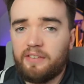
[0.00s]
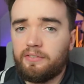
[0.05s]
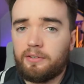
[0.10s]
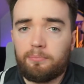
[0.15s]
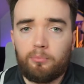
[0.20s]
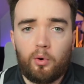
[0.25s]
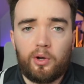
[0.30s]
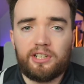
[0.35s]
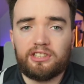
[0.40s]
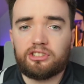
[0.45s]

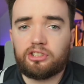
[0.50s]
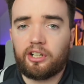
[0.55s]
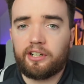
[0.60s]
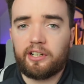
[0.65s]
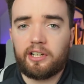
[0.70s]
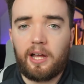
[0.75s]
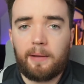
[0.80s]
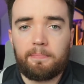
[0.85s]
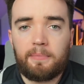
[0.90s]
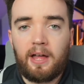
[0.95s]
Moyes
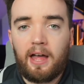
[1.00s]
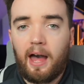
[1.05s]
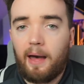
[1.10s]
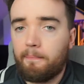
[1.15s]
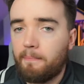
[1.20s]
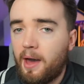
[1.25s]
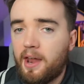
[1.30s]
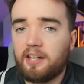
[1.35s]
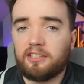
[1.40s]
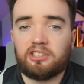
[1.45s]
turning up and
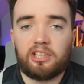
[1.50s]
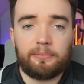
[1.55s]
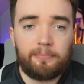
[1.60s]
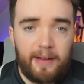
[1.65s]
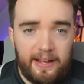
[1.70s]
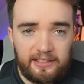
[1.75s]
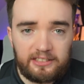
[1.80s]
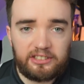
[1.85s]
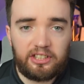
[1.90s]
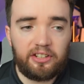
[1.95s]
managing
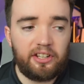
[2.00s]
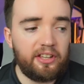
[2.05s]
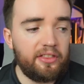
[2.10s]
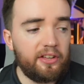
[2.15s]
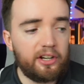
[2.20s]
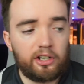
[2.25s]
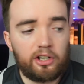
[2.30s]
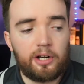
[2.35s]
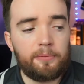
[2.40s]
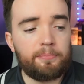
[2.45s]
Man City. They're
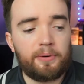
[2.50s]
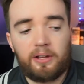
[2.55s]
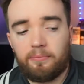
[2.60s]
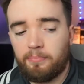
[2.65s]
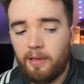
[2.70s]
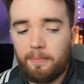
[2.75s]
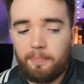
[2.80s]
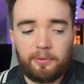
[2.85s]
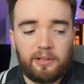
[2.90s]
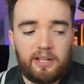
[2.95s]
going to bring
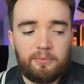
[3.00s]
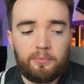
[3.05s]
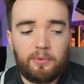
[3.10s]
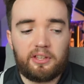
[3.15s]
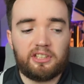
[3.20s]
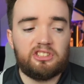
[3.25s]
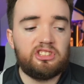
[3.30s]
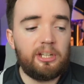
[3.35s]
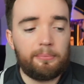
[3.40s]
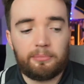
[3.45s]
people in with a
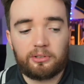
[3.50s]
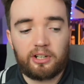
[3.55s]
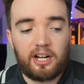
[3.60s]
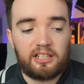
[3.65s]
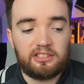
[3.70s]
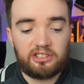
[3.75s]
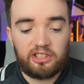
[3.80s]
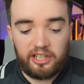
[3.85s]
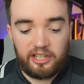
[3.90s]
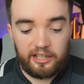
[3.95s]
similar
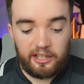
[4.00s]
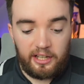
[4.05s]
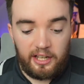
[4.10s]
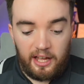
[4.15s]
idea.